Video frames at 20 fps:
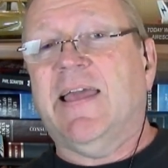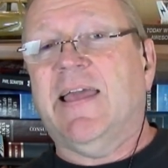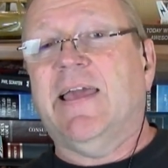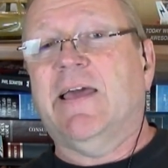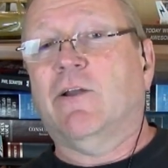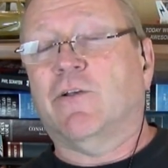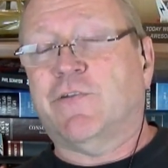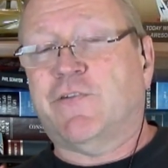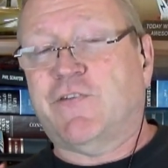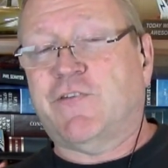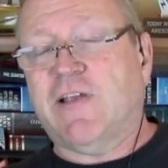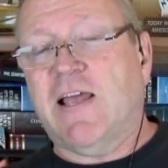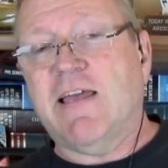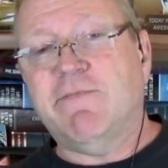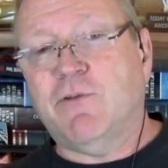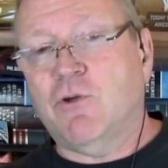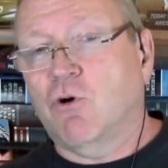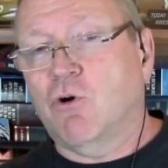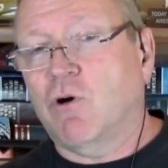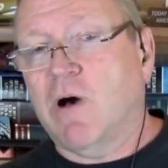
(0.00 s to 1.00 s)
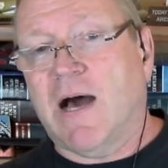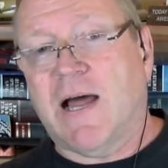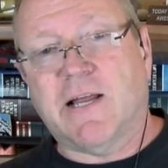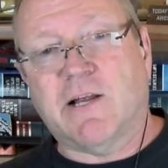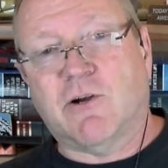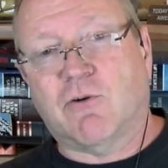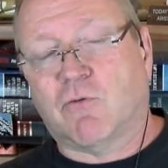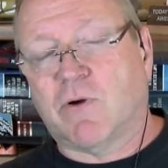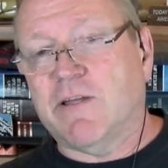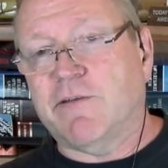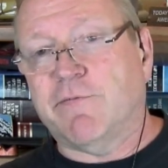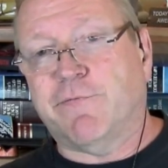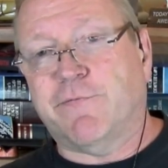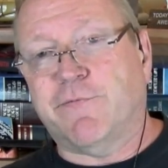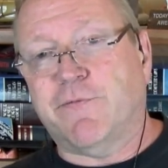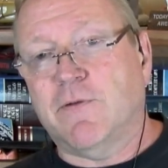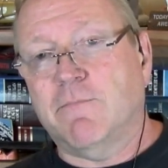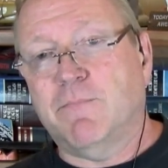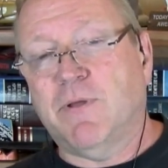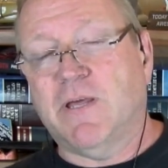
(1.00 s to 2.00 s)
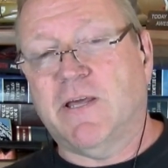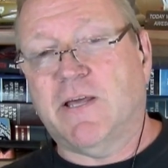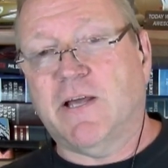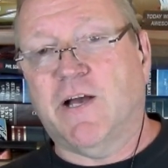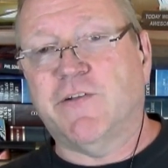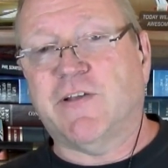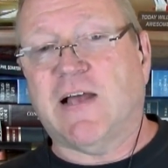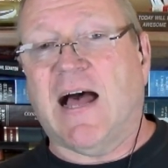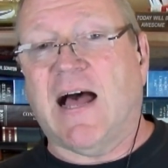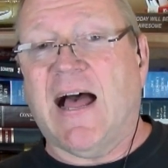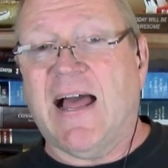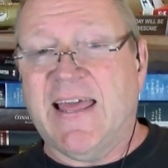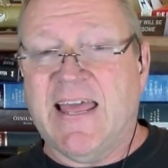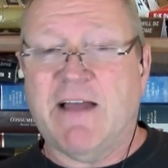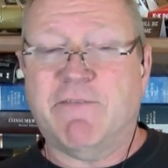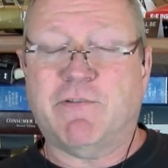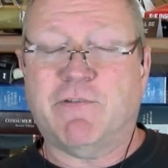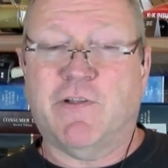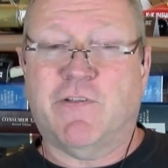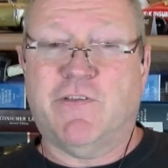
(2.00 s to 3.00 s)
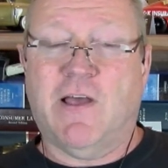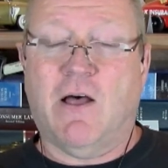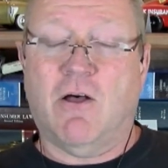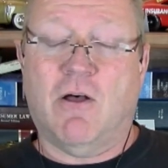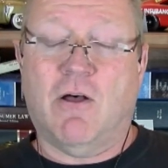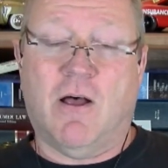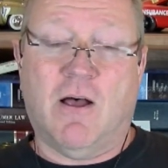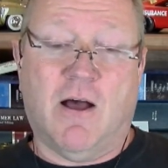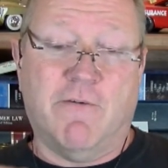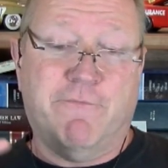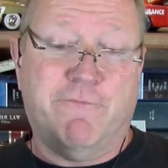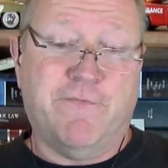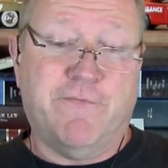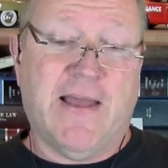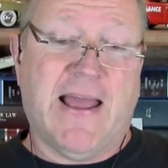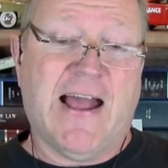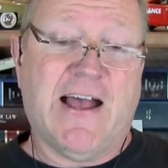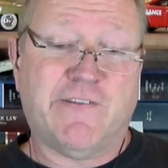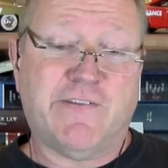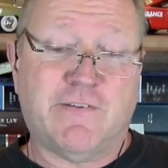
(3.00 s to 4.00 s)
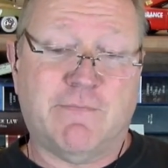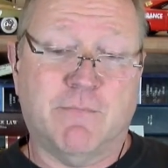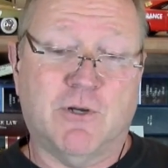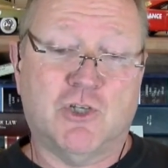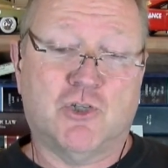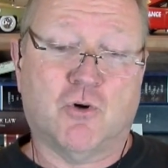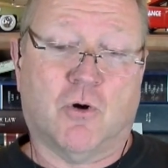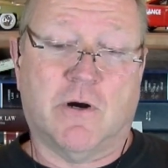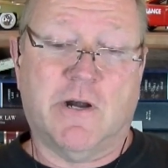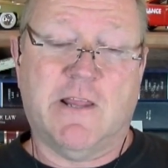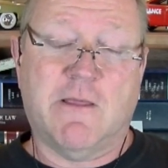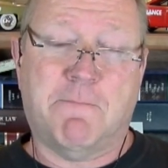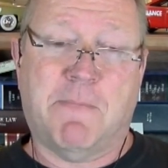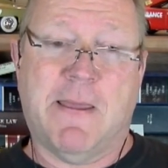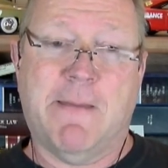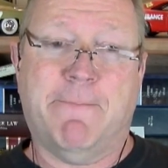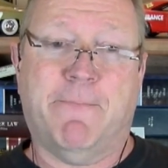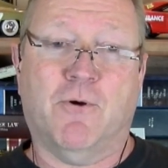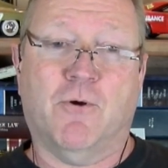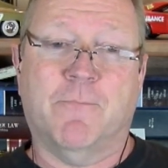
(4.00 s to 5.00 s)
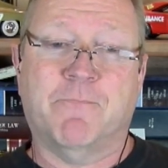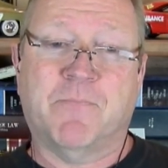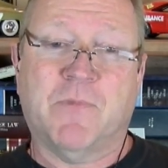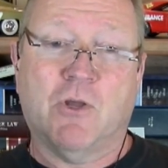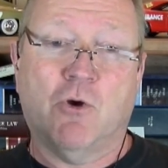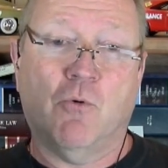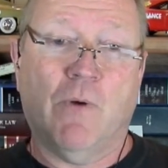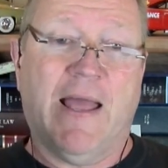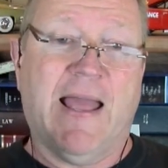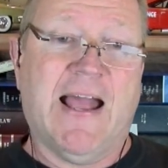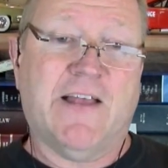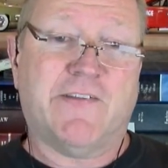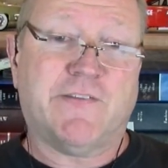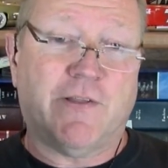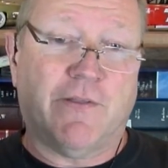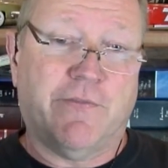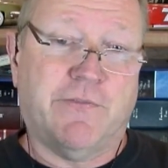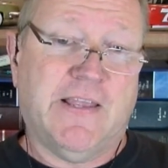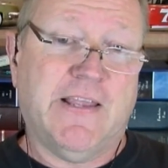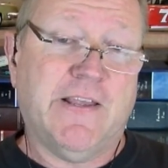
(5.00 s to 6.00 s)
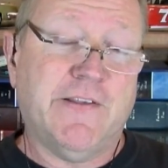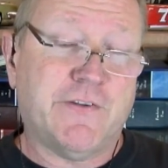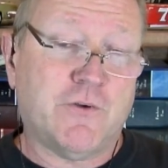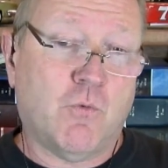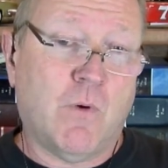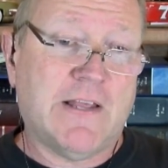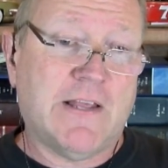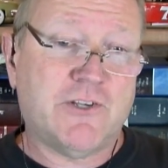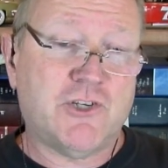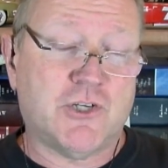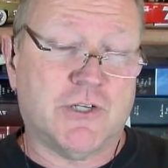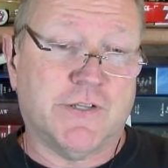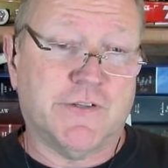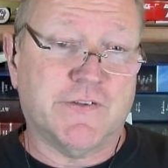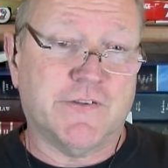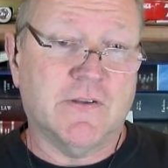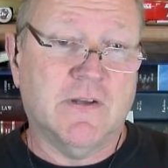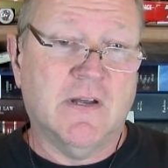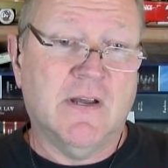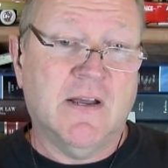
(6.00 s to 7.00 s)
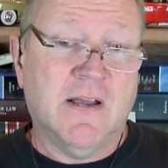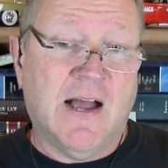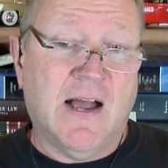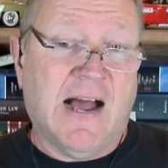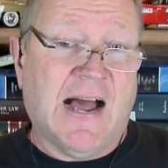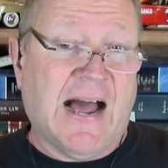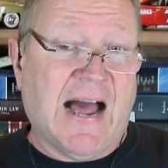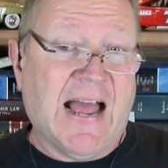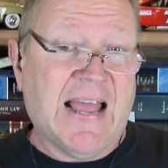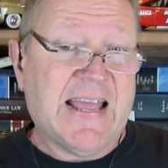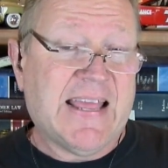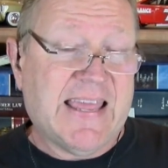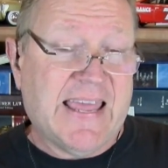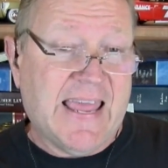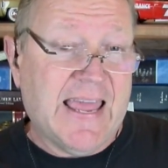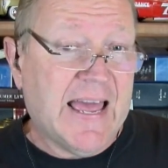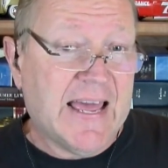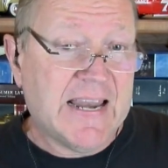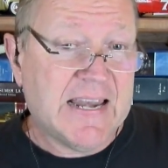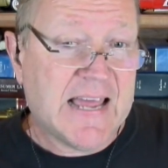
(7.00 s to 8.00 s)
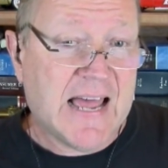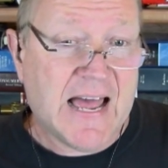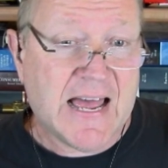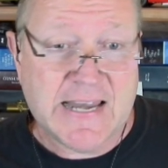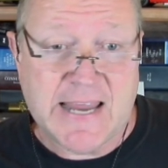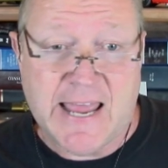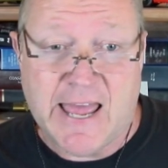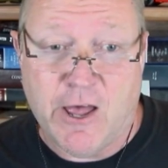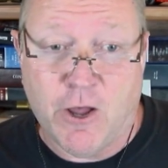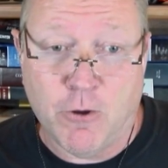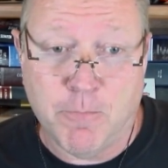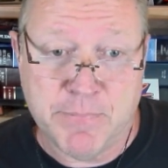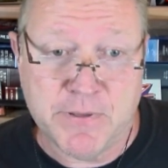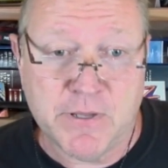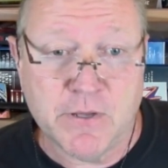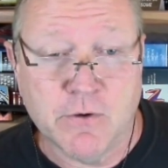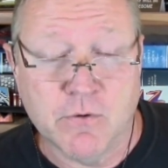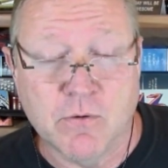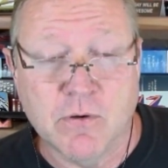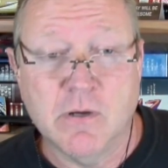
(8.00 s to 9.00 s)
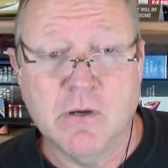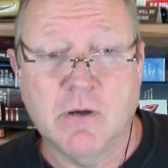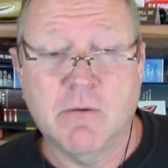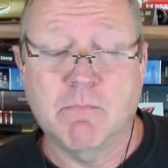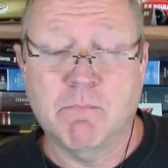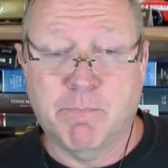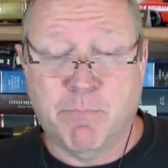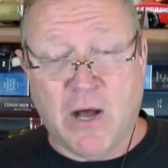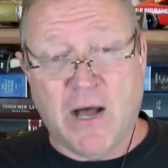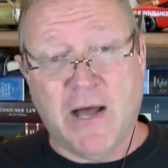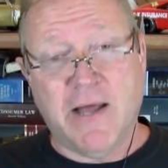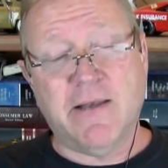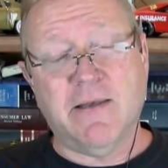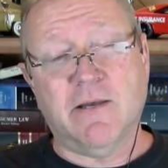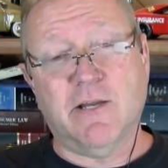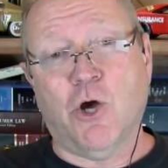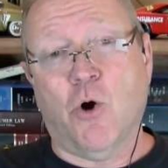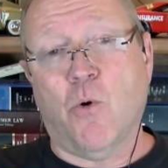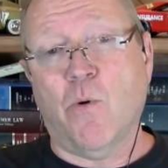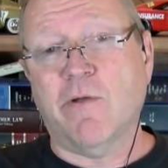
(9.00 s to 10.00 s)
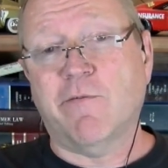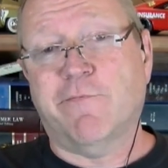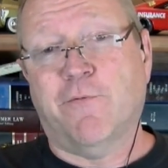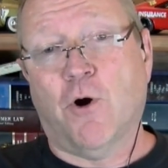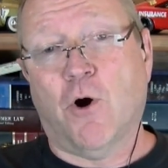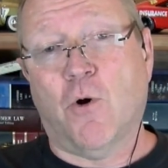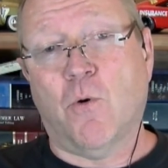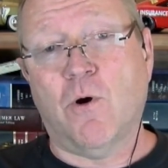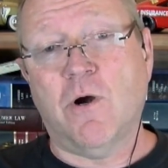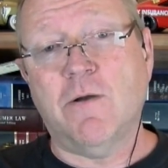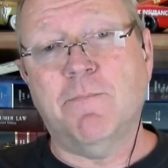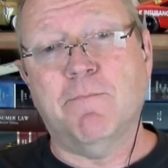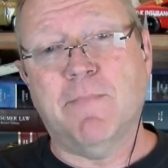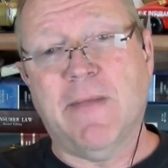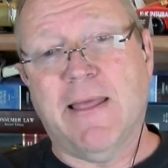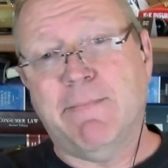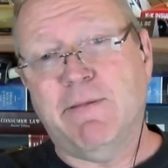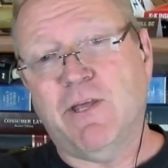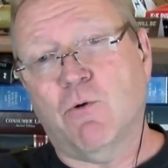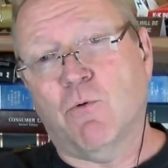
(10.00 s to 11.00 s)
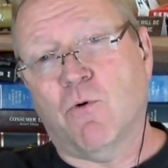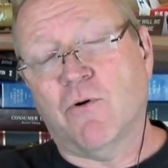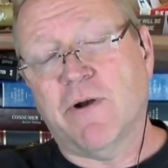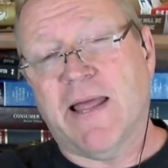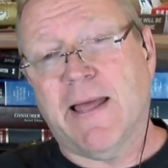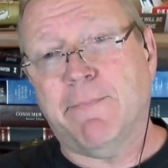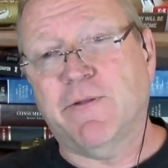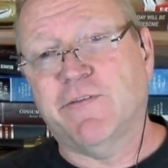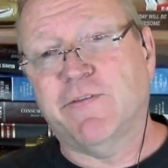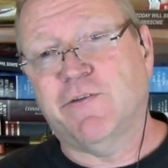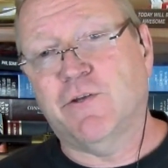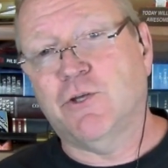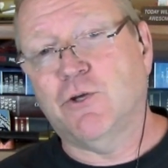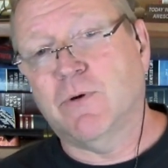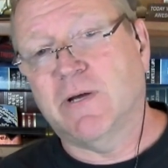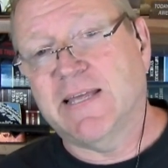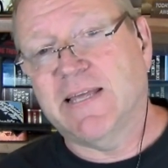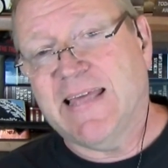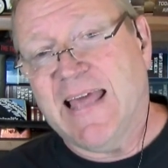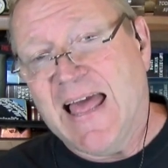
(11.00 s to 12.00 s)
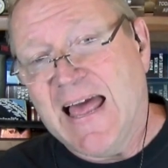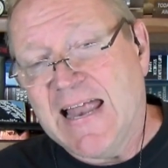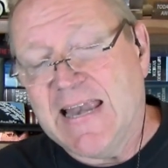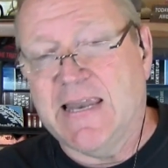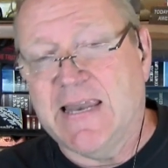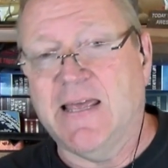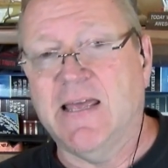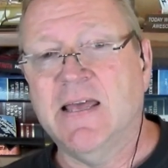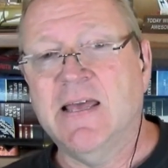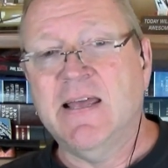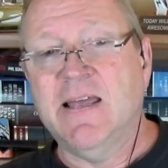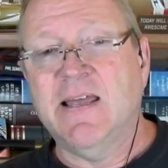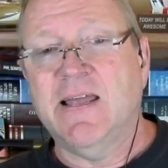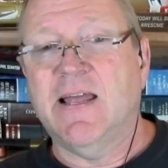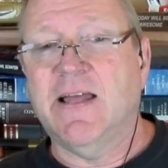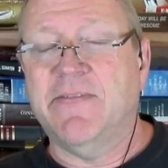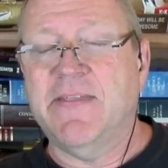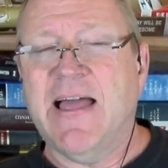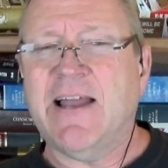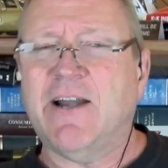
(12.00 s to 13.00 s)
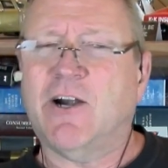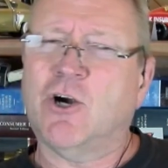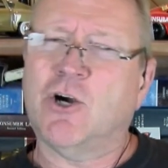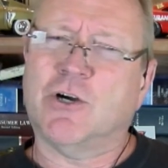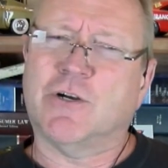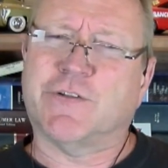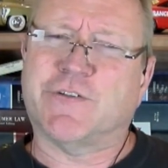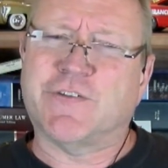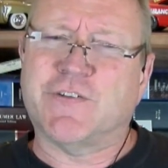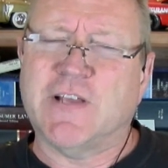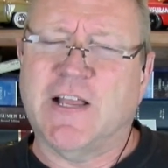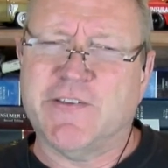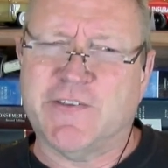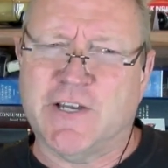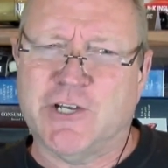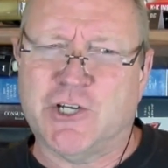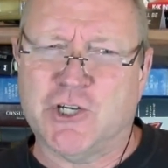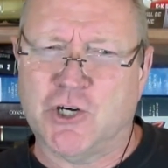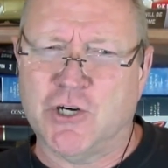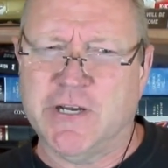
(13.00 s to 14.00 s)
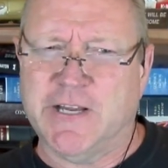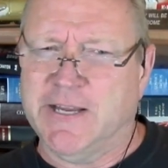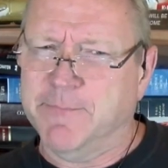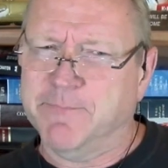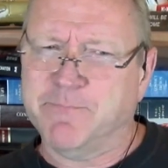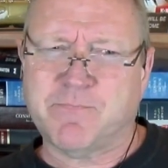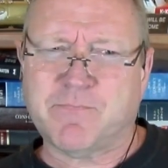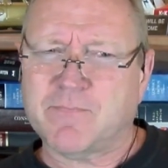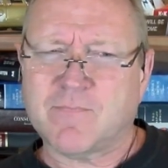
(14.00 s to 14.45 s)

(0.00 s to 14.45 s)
it'll save you a lot of grief, because I have to tell a vast majority of the people who ask these questions, I cannot help you. But going forward, maybe it won't happen to you again. And that hurts. As an attorney,